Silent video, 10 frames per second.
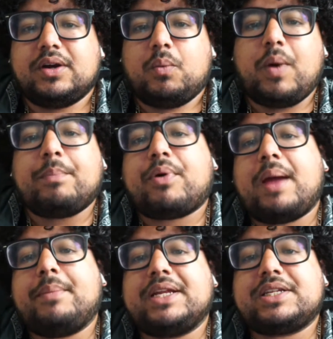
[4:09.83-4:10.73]
When
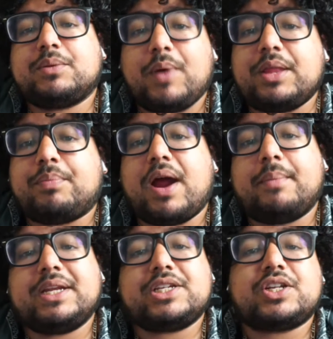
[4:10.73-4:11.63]
the Prime
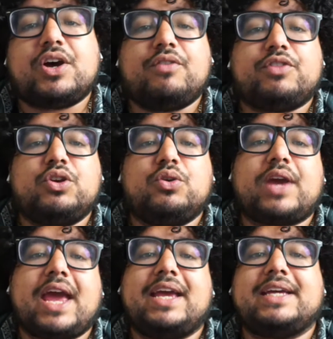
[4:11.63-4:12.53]
Minister of the UK
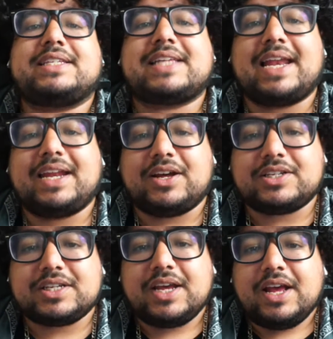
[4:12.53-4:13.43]
is telling us